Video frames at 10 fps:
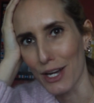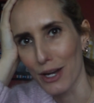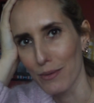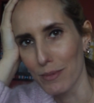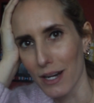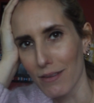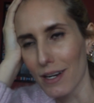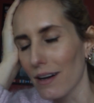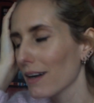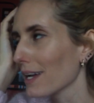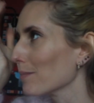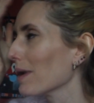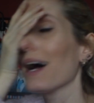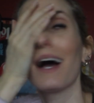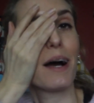Home now, and I am
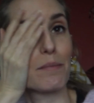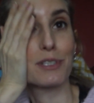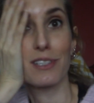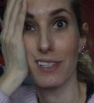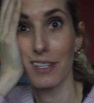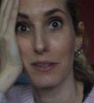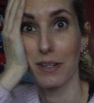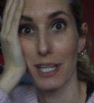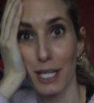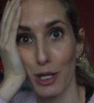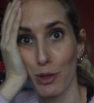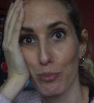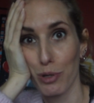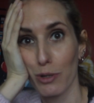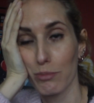absolutely
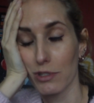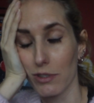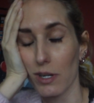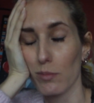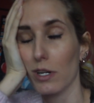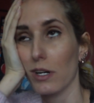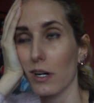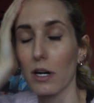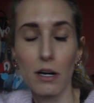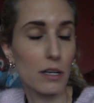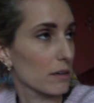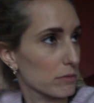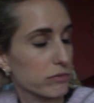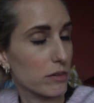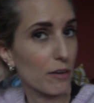poop-drama.
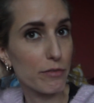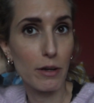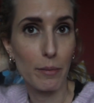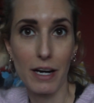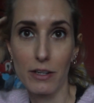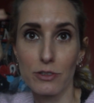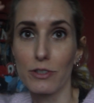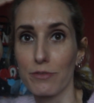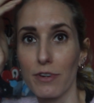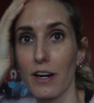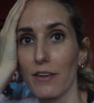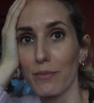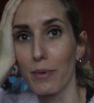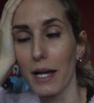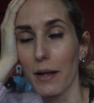I feel about 105.
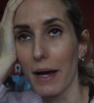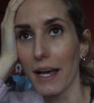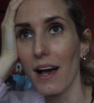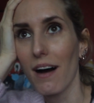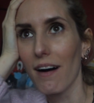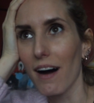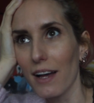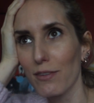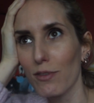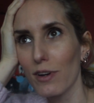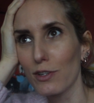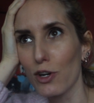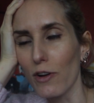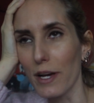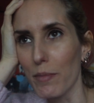Anyway, I
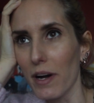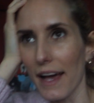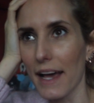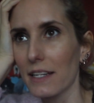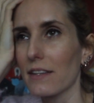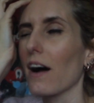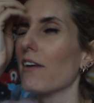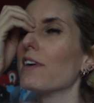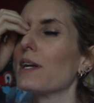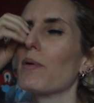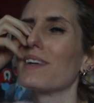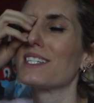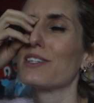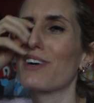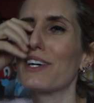got it in my head that I really
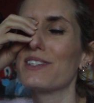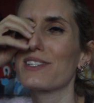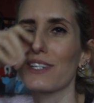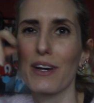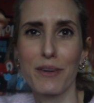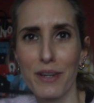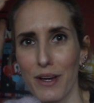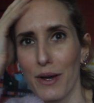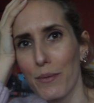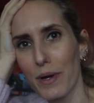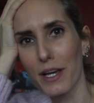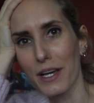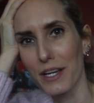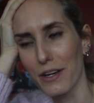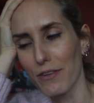wanted a roast, so we're
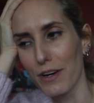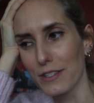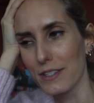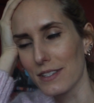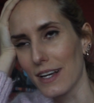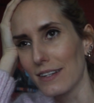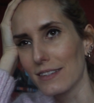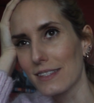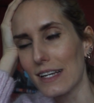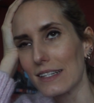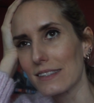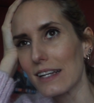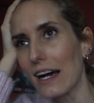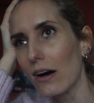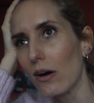cooking a roast downstairs
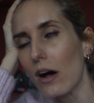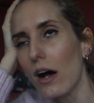now.